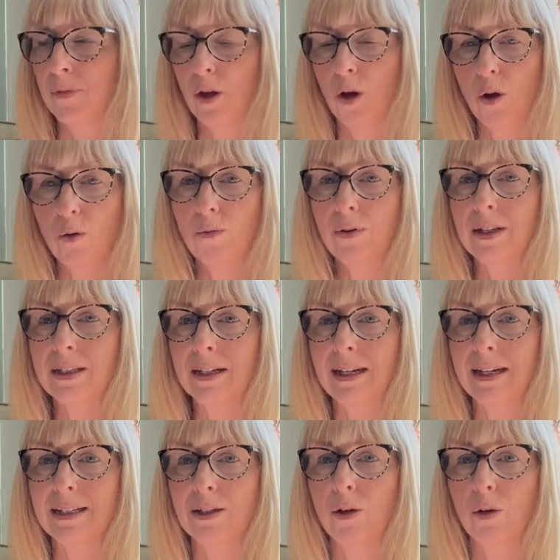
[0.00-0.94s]

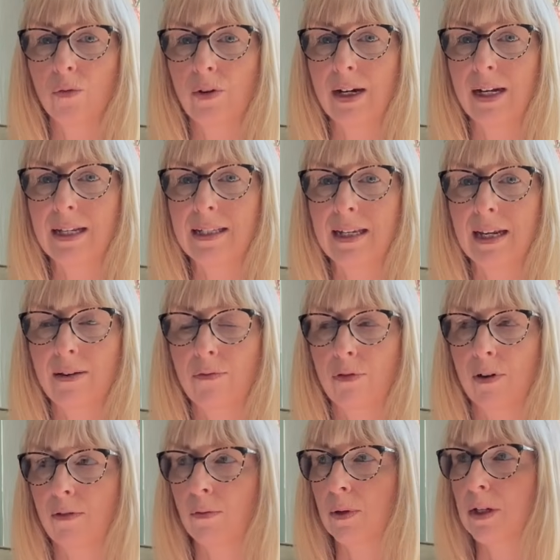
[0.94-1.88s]
obviously it's not realistic
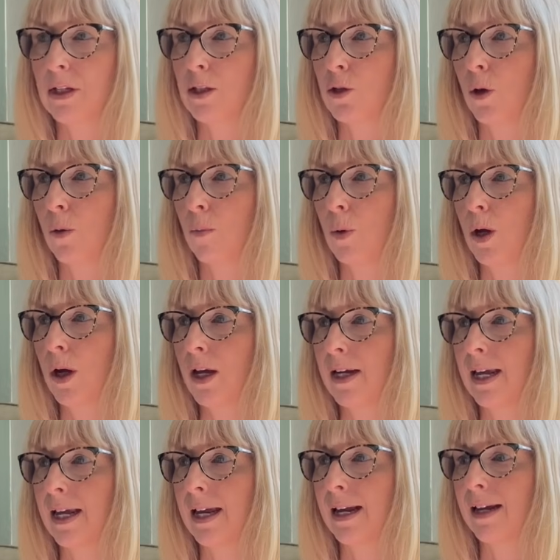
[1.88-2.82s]
for everyone to stop
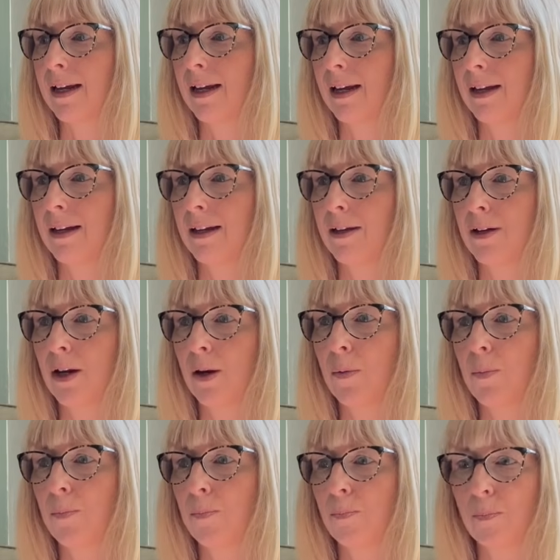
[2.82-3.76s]
working. You
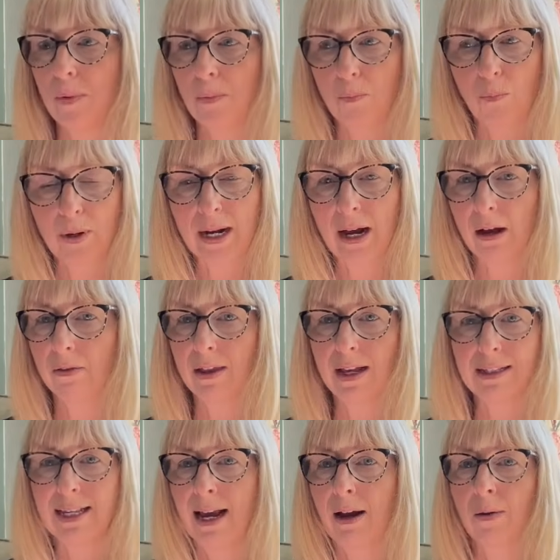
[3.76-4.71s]
know, we are,
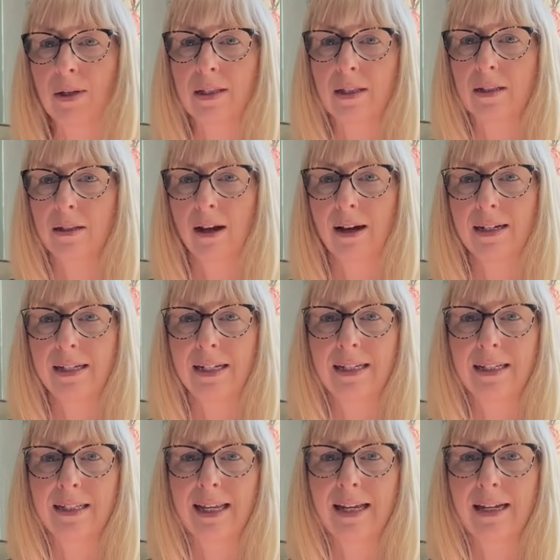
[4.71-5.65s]
that's how our society
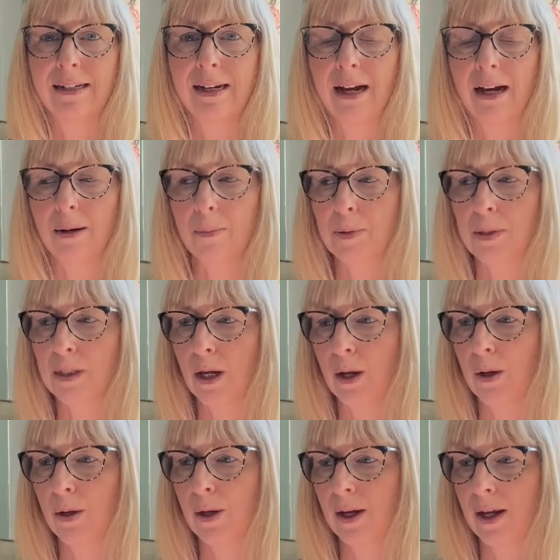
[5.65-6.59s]
is geared up.
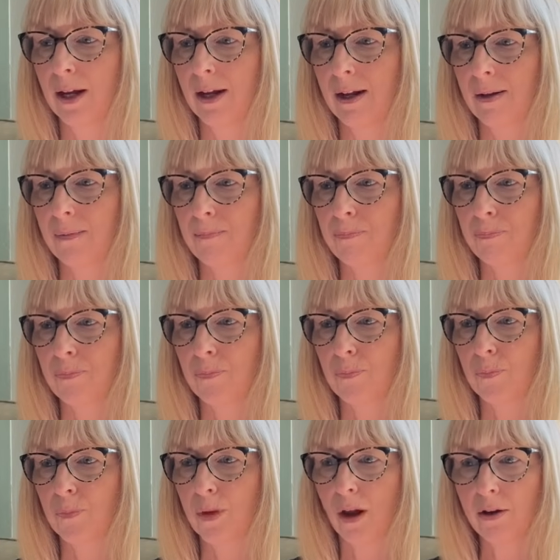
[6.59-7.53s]
So,
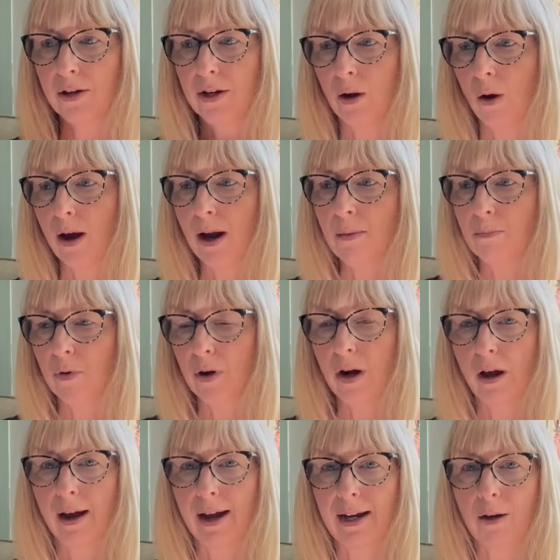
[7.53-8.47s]
you know, I'm
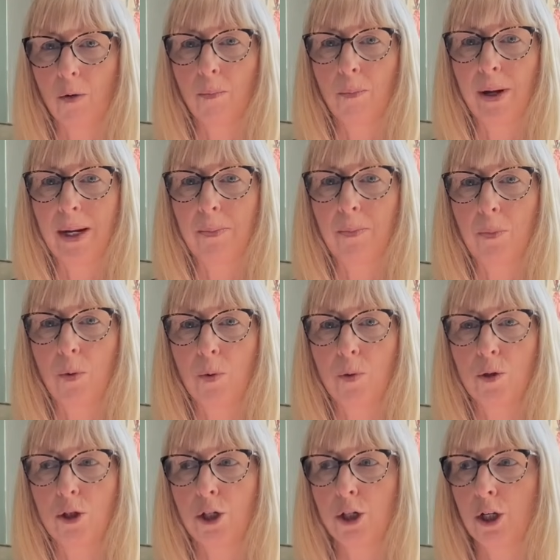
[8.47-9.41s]
relying on people
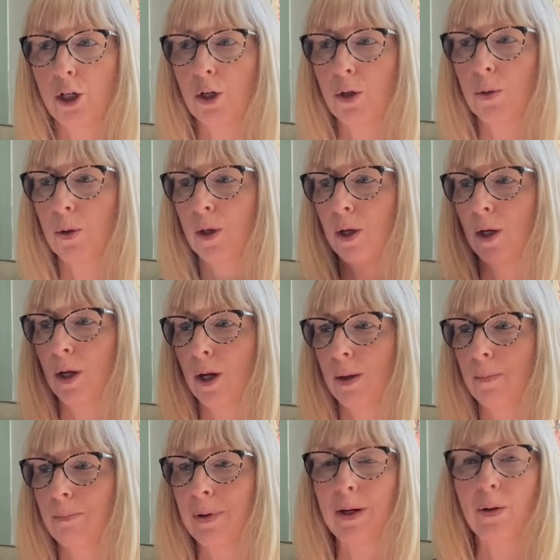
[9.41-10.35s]
to
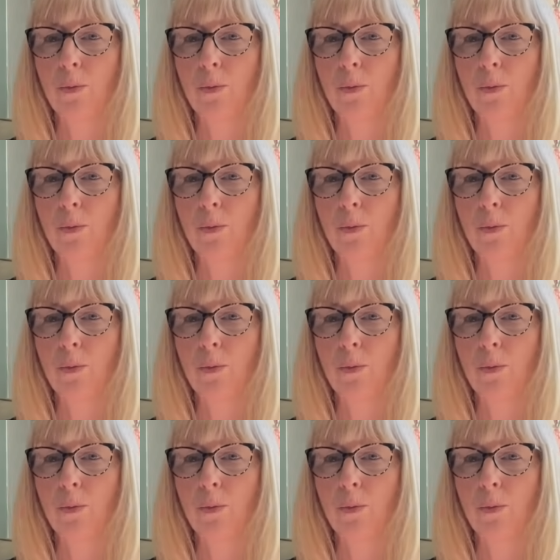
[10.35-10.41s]
be